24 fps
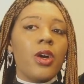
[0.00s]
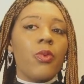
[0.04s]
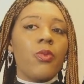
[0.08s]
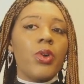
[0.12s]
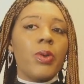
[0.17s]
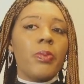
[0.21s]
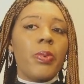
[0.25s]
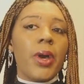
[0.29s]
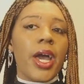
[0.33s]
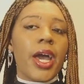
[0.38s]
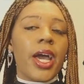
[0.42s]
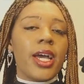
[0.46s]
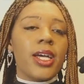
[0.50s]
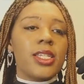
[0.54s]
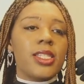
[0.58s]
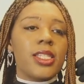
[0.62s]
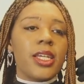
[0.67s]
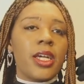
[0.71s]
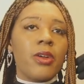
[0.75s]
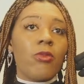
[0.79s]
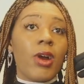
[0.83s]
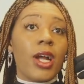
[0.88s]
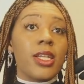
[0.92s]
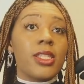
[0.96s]
We
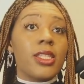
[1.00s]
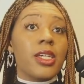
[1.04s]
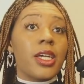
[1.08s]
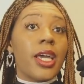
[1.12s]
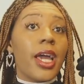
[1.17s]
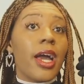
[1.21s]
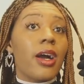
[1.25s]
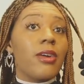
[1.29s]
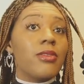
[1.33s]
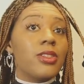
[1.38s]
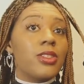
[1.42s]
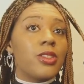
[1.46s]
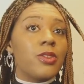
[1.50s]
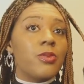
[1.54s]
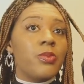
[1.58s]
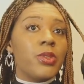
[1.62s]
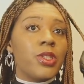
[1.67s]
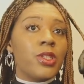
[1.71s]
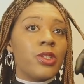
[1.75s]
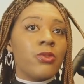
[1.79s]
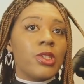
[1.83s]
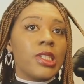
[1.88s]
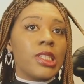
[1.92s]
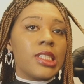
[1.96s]
passed a right to counsel
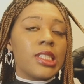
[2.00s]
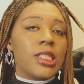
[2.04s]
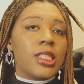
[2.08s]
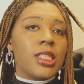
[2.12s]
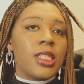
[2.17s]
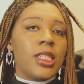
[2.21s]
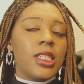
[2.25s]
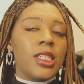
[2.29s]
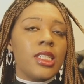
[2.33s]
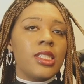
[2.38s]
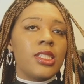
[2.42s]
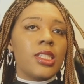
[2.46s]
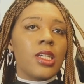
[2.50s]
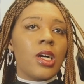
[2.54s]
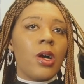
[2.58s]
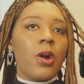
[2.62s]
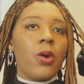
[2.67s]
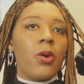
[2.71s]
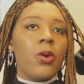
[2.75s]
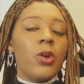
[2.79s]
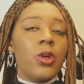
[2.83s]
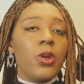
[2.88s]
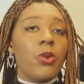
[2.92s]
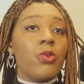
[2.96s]
bill recently,
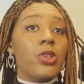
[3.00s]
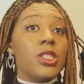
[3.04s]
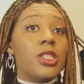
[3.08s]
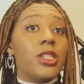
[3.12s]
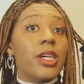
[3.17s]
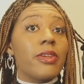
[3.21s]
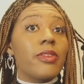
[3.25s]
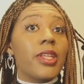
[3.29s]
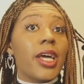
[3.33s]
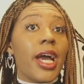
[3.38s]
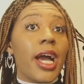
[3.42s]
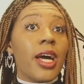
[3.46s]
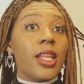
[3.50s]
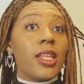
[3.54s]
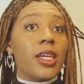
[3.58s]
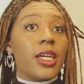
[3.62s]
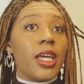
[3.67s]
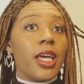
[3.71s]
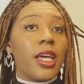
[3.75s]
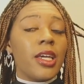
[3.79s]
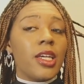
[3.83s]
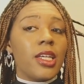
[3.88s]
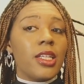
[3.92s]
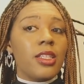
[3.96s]
so we still have
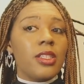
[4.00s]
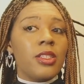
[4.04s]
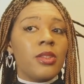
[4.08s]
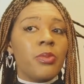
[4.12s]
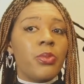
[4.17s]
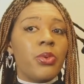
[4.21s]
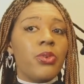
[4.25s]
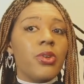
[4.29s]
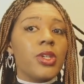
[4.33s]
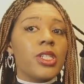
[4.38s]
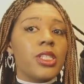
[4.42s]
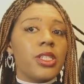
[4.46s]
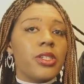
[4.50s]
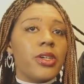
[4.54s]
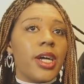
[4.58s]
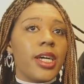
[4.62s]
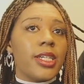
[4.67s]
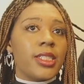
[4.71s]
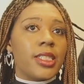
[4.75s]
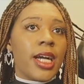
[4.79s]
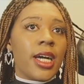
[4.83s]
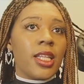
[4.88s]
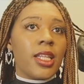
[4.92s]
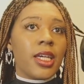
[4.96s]
to the board still
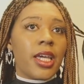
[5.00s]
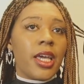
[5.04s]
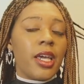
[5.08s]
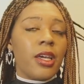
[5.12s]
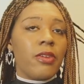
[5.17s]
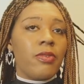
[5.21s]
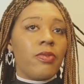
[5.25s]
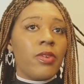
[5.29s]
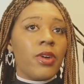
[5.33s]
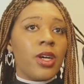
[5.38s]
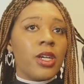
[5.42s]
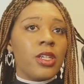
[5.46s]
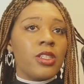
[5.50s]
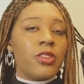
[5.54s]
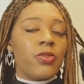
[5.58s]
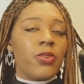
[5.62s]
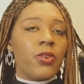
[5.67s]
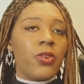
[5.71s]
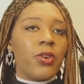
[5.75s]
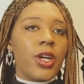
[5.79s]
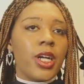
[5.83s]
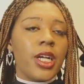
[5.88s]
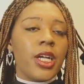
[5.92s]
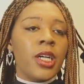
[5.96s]
has to allocate funds
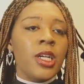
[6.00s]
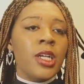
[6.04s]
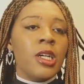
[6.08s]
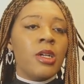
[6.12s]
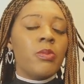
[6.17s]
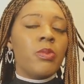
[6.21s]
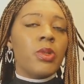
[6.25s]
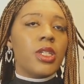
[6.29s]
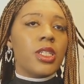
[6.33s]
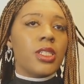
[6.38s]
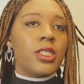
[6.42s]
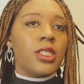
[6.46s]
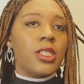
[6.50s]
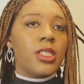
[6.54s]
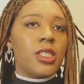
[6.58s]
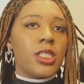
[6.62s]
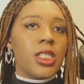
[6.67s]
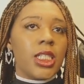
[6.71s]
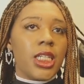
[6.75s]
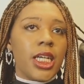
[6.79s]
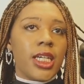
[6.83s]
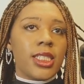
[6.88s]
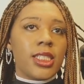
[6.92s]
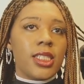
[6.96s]
for it, but
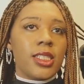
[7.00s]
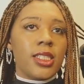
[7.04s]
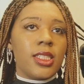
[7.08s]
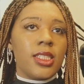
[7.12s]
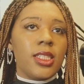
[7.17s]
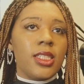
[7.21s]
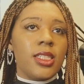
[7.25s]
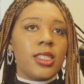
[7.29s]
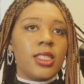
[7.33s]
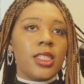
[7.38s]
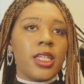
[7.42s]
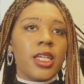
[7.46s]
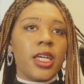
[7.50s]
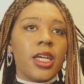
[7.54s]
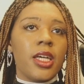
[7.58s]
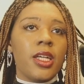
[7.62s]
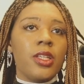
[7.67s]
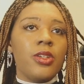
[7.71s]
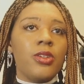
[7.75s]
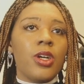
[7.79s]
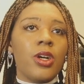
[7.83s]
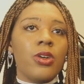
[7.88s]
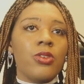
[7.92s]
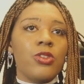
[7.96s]
essentially that's the city
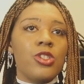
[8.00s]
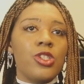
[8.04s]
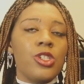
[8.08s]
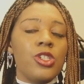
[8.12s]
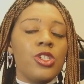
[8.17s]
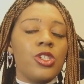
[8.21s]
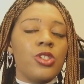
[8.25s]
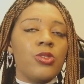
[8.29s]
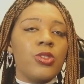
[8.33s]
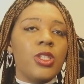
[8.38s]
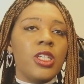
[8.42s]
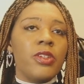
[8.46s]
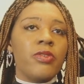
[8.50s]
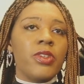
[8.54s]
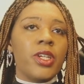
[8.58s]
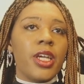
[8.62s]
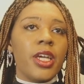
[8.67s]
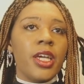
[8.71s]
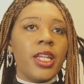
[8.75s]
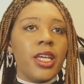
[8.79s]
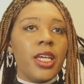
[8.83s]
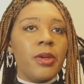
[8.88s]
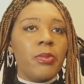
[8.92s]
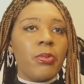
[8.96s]
saying, should you live in
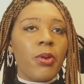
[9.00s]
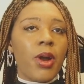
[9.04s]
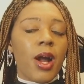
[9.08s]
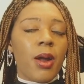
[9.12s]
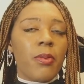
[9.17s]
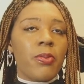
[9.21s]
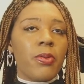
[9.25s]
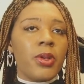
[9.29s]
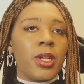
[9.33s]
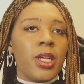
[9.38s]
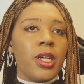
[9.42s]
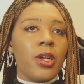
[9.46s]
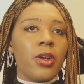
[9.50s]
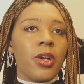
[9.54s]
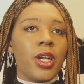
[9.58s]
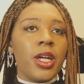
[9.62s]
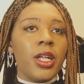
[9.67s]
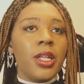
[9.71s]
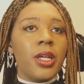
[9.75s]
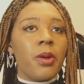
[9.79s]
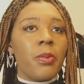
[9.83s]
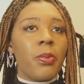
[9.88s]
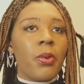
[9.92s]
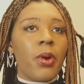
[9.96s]
any property or
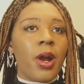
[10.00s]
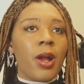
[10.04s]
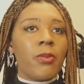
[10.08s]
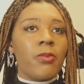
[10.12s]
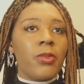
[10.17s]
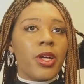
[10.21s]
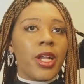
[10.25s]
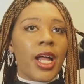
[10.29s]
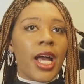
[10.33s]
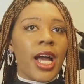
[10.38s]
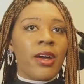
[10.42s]
any apartment and